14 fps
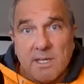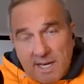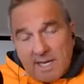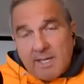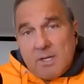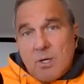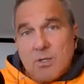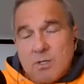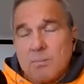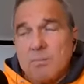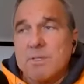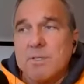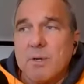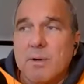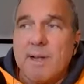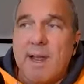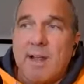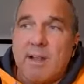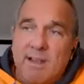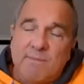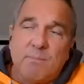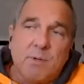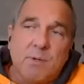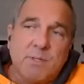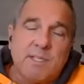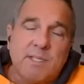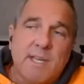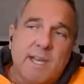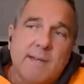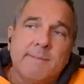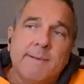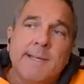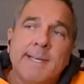head coach at Missouri now, left Boise State